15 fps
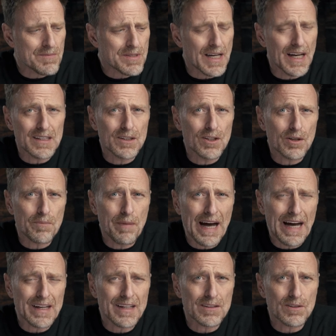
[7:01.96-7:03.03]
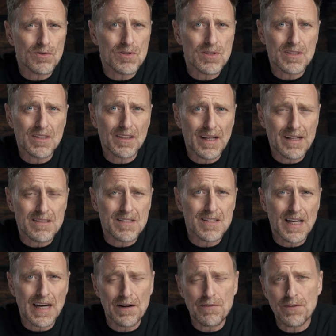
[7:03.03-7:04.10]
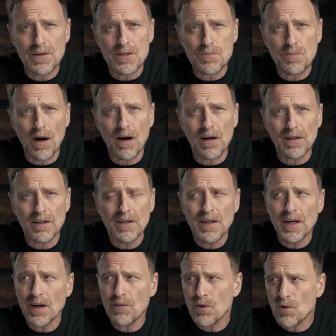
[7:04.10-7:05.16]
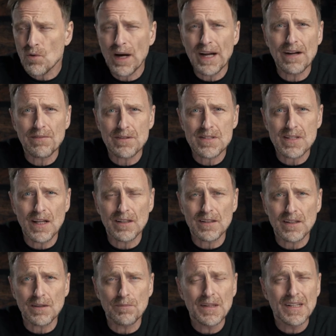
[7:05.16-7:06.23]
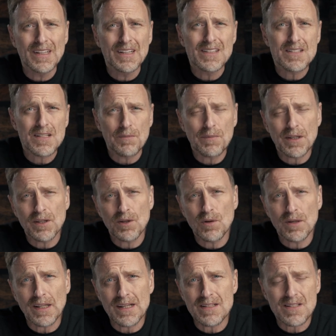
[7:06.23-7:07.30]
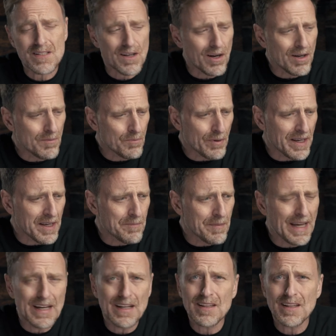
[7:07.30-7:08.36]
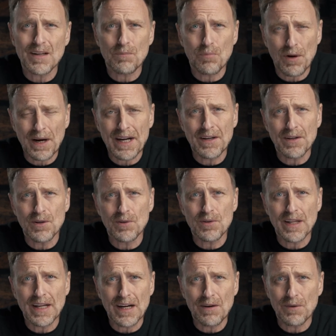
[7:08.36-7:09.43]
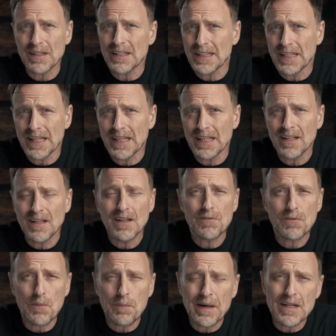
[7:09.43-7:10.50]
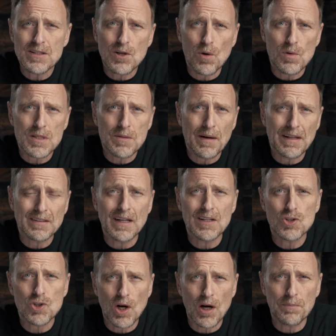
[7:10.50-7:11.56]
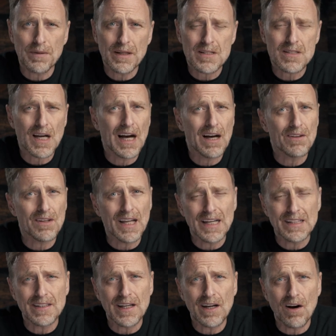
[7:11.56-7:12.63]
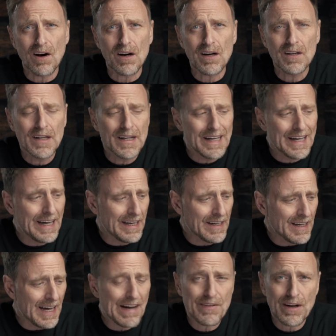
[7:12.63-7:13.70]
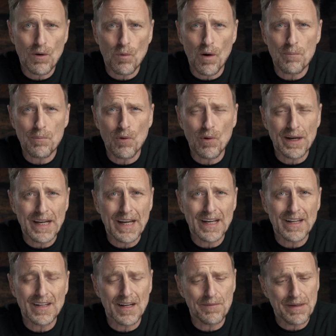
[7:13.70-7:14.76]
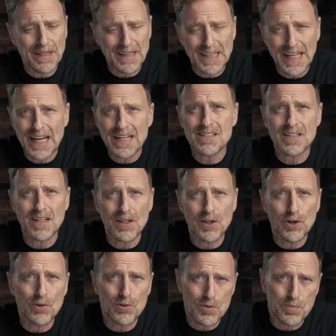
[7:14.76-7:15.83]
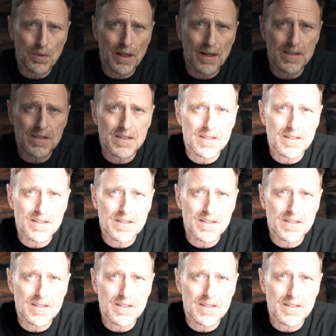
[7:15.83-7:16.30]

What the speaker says: I look back at those lenses that I first bought and regret ever selling them. Some of the newer lenses aren't bringing me anything brand new that I really need. For me, it's always about that sharpness, how light they are, and having a 1.8, I mean, that's a huge plus.